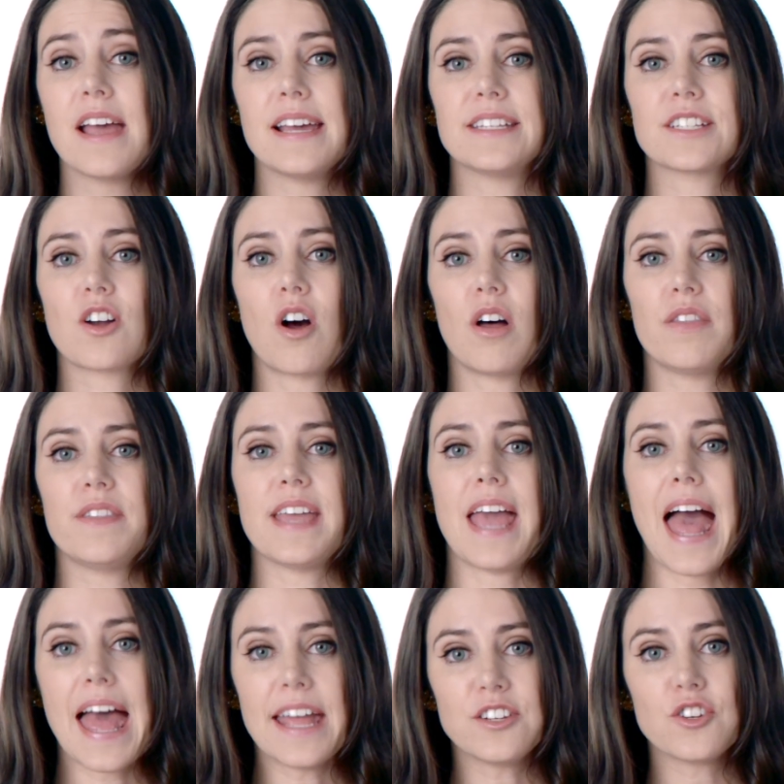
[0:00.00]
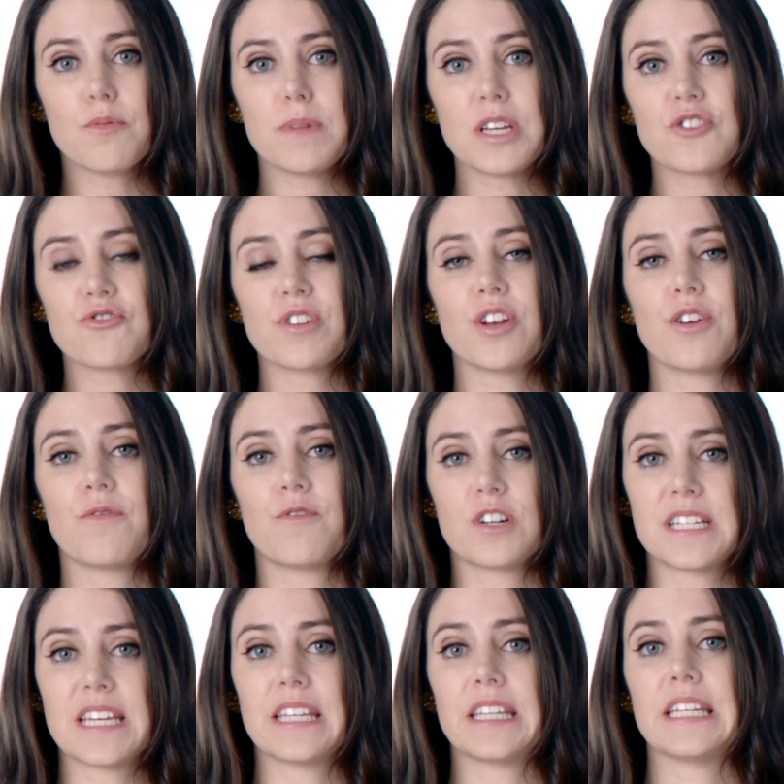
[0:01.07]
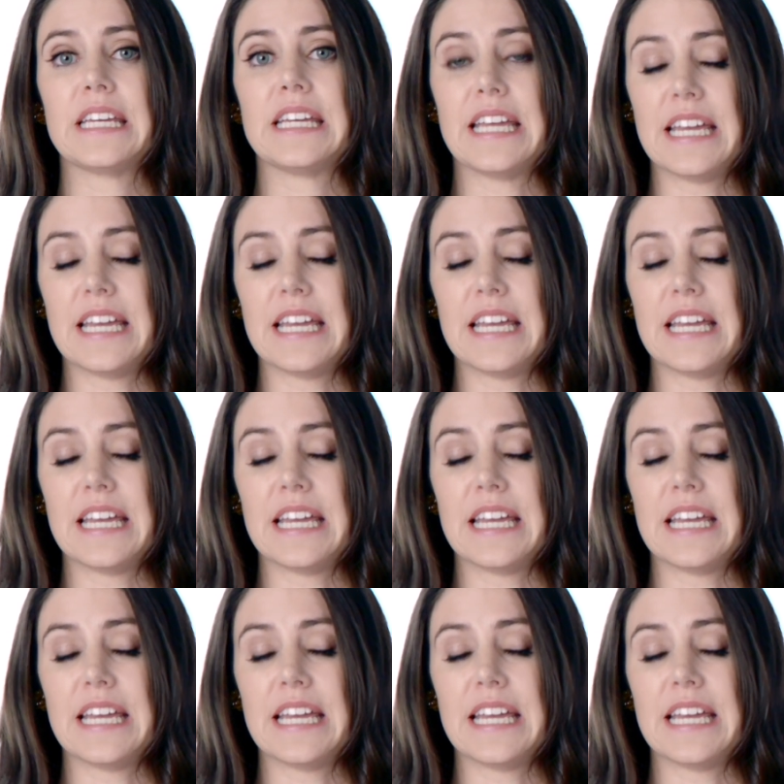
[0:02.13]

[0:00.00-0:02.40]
is called the Endometrial Fertility